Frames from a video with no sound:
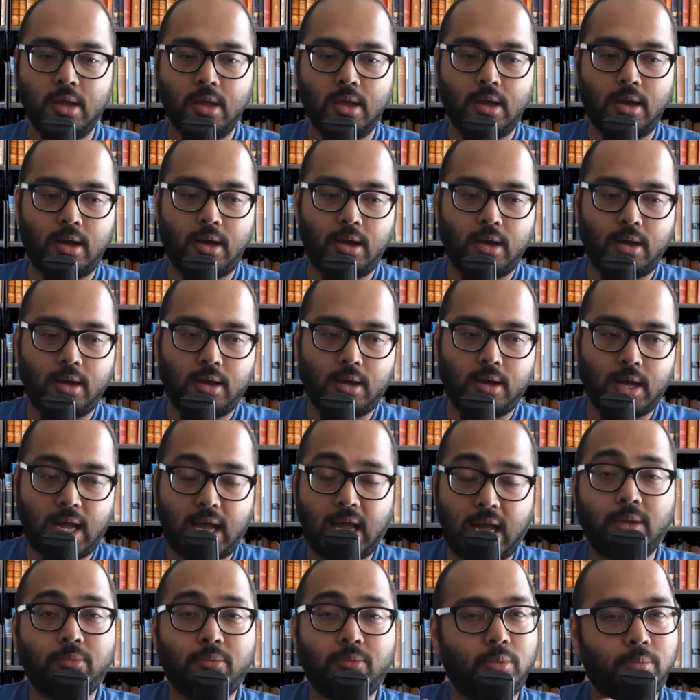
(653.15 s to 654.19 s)

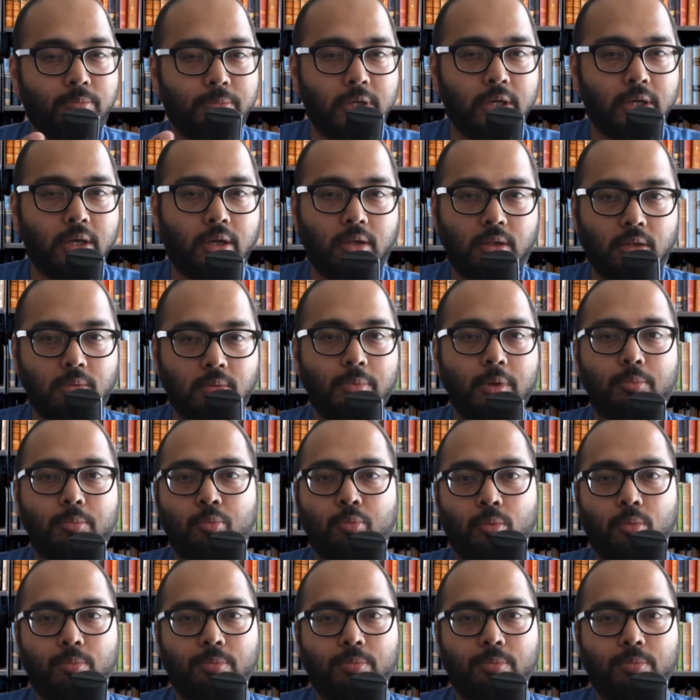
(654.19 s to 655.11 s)
I will be a little bit more